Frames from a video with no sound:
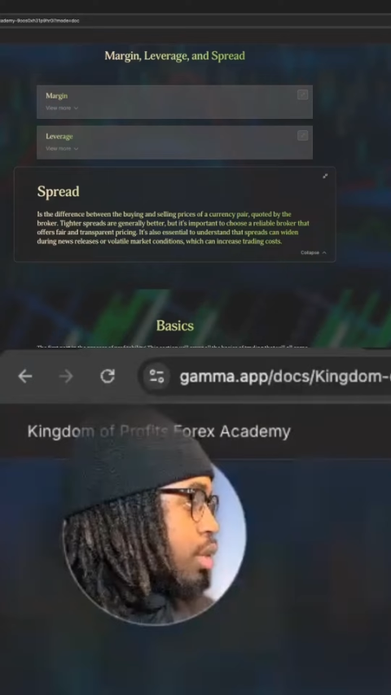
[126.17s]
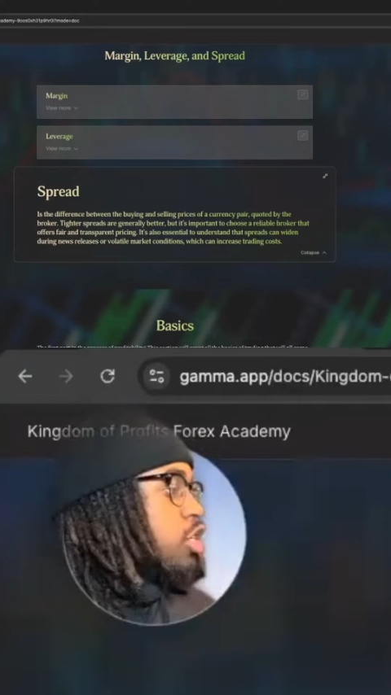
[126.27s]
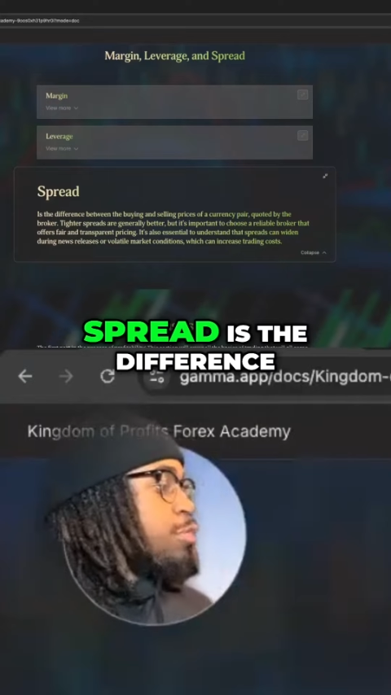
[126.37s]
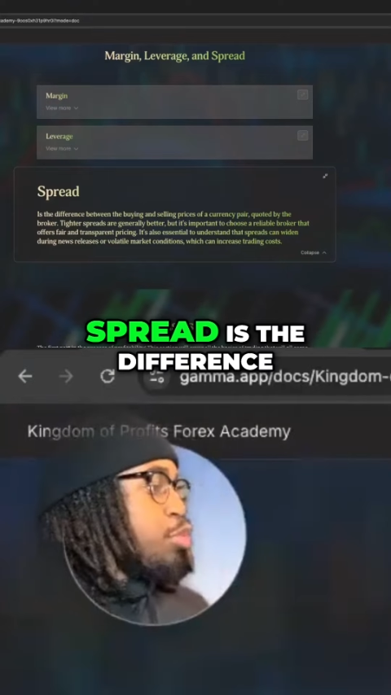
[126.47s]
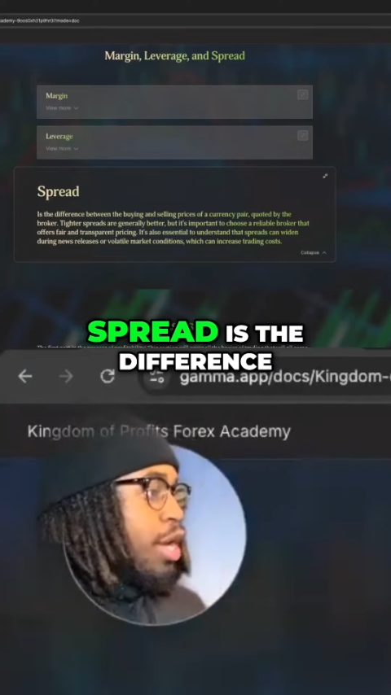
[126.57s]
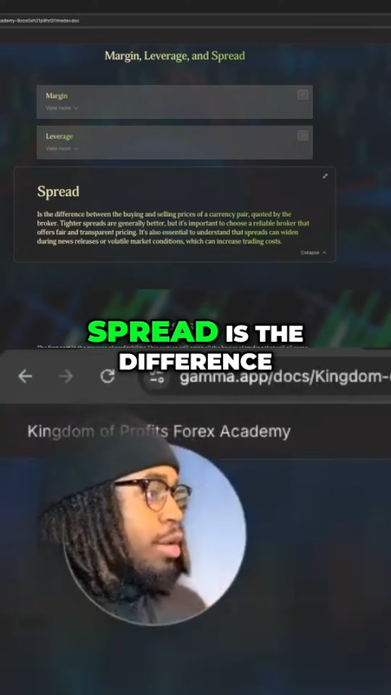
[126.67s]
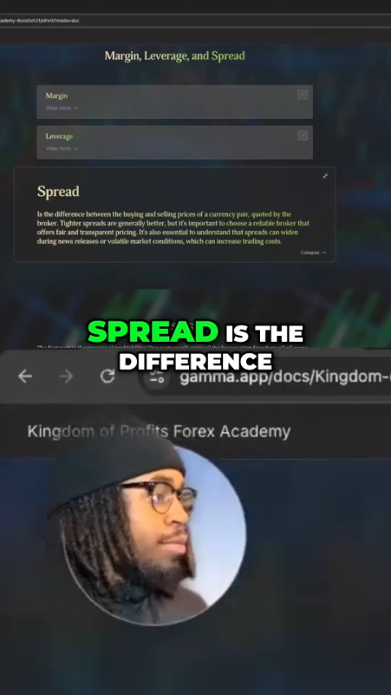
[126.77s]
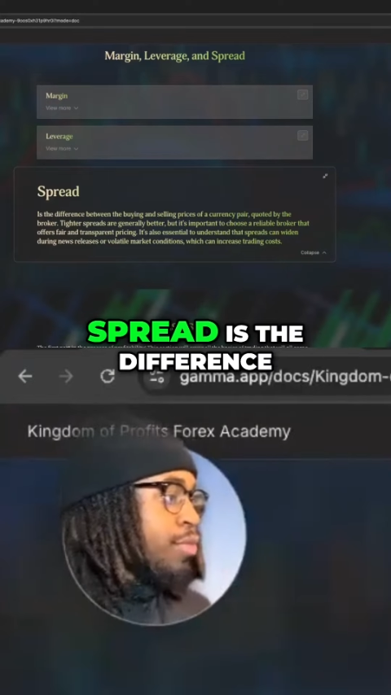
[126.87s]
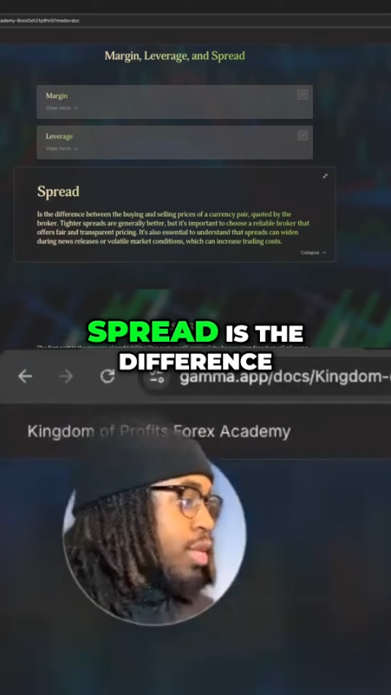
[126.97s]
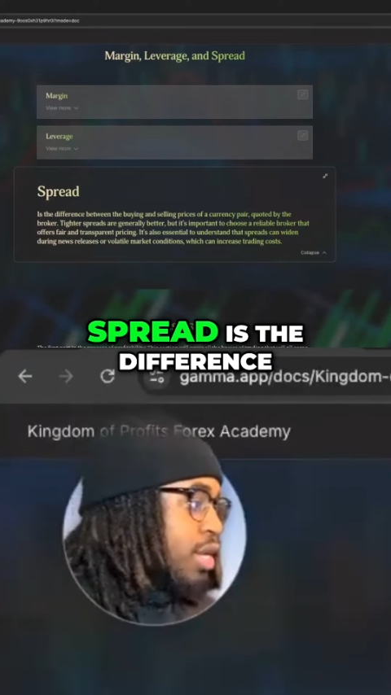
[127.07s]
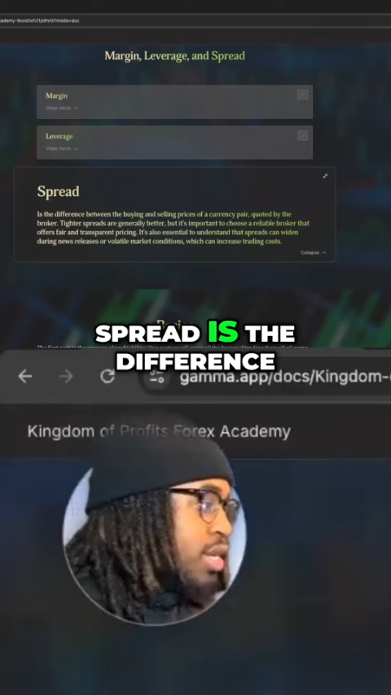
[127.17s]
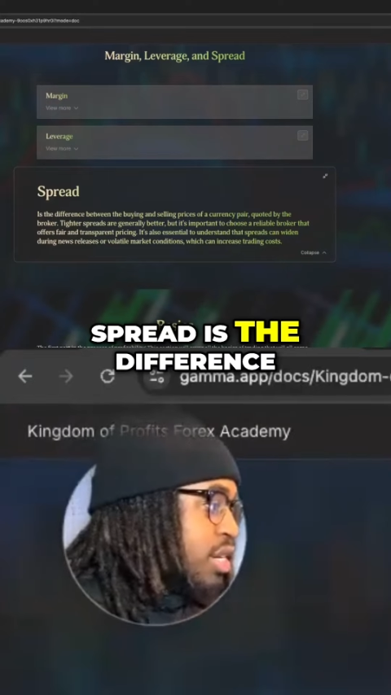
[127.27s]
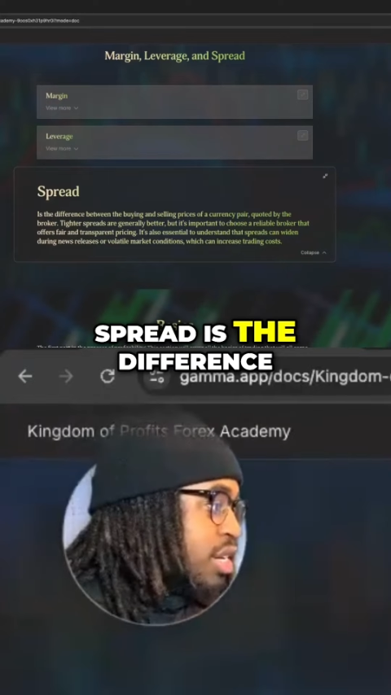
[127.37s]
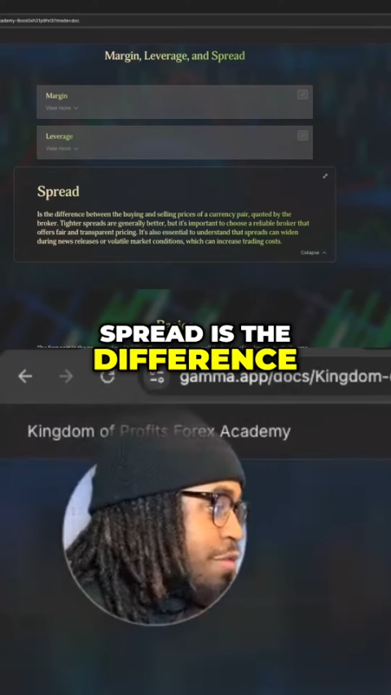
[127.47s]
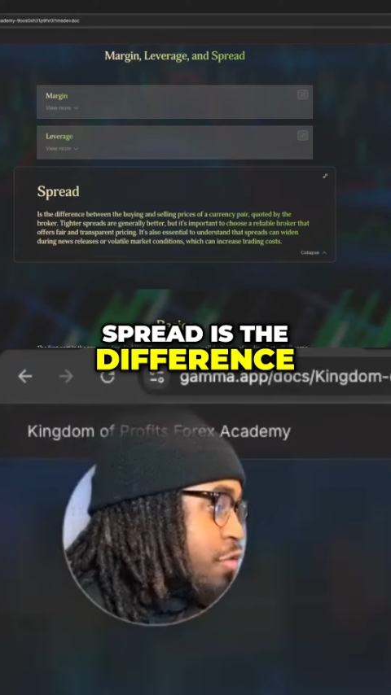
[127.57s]
Spread
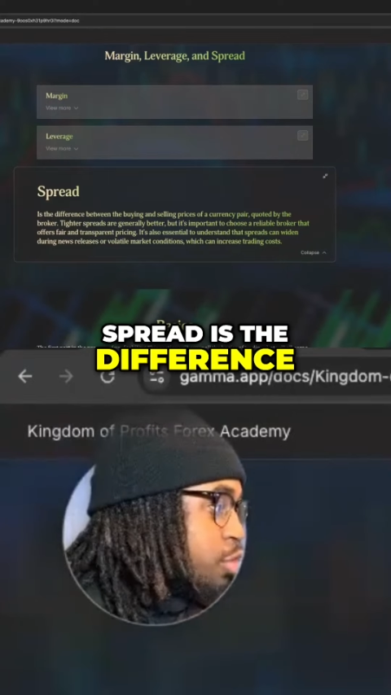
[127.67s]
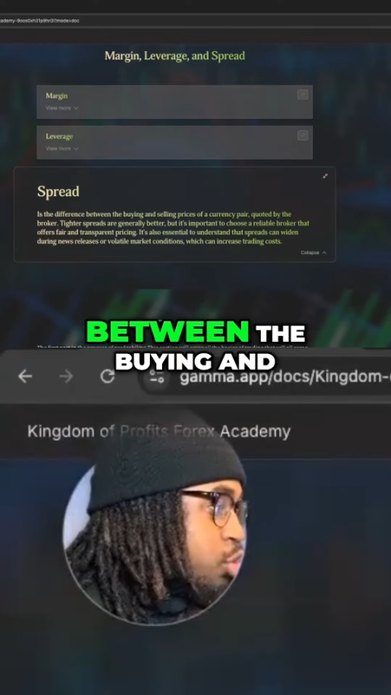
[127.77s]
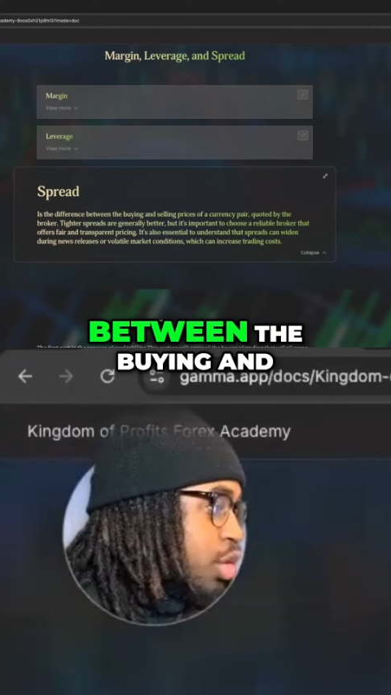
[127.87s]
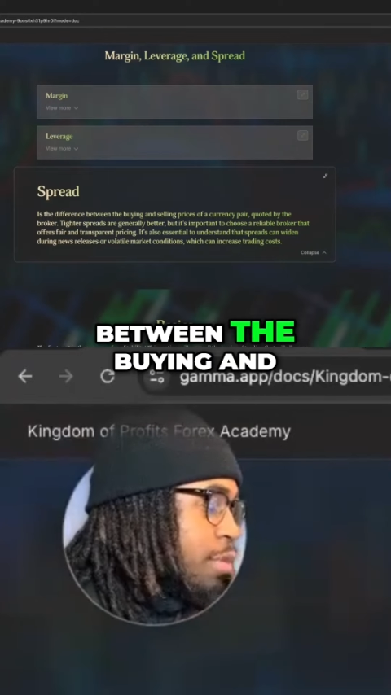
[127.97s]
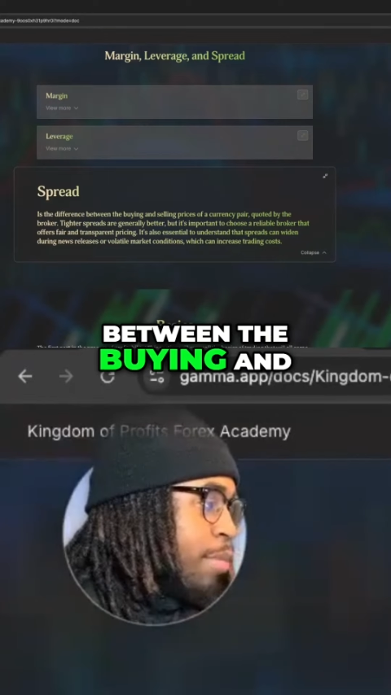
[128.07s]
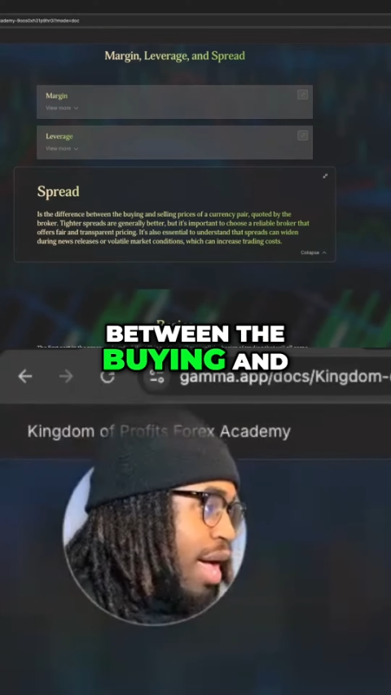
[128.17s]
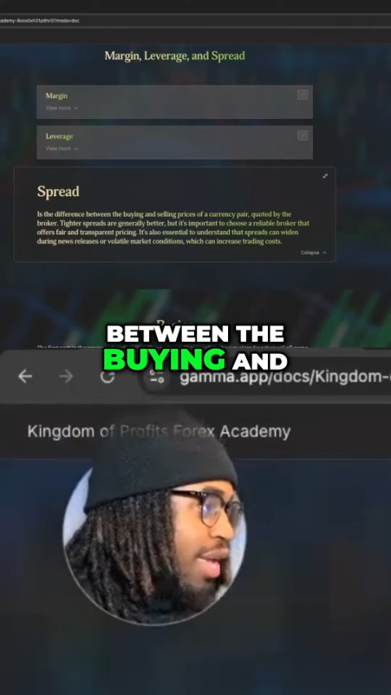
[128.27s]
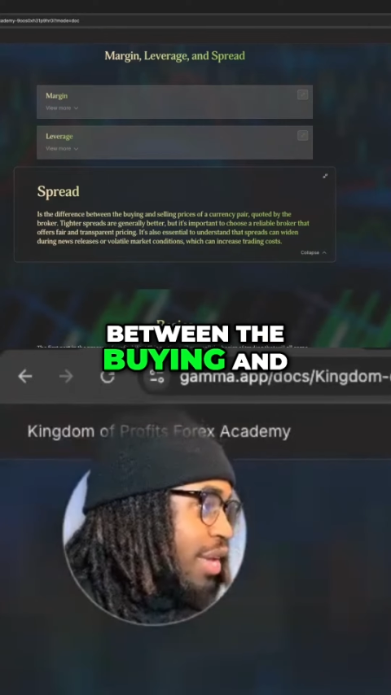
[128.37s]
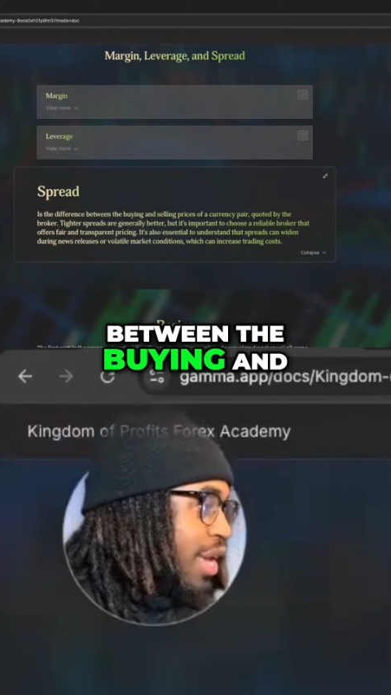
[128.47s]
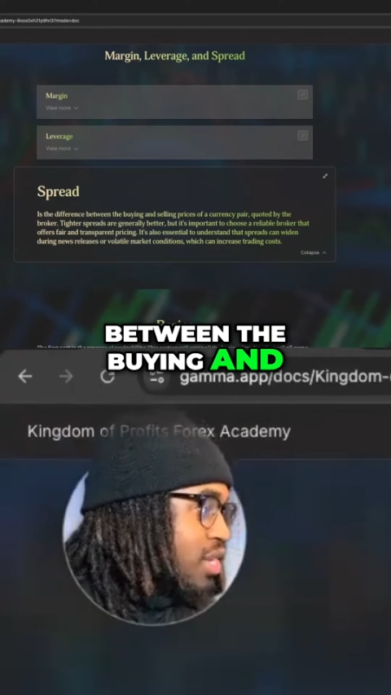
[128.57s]
is the difference between the buying